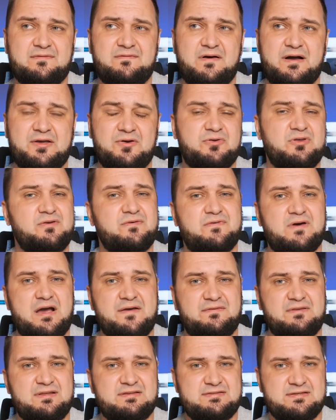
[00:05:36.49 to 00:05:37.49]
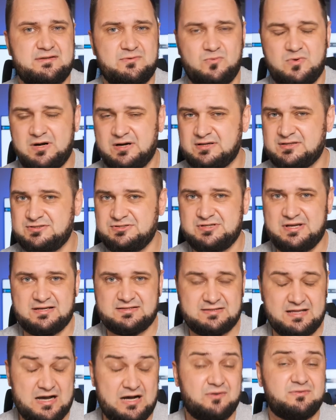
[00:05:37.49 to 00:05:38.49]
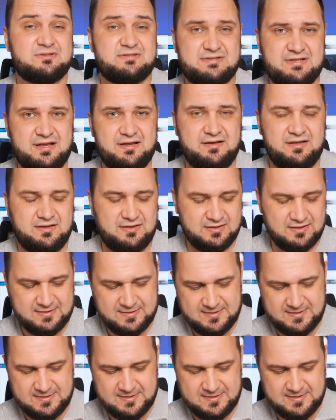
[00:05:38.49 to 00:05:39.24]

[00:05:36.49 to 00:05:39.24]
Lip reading: FiiO Q5TC works just outstanding.